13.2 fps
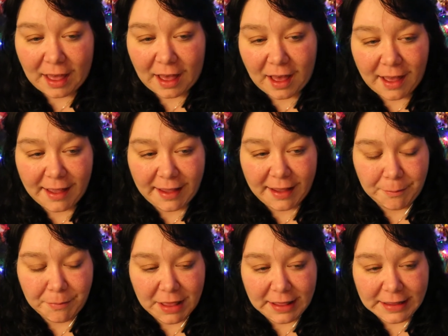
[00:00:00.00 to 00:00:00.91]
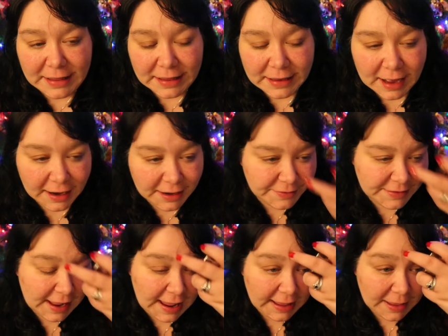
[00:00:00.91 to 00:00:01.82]
I'm kind of
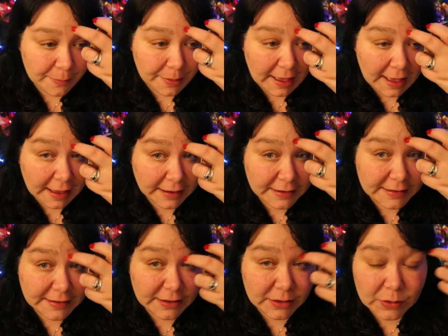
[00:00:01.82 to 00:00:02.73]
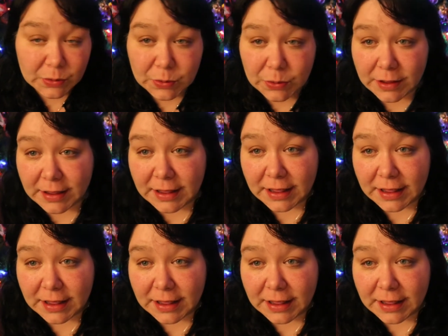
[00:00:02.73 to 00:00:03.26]
taken back to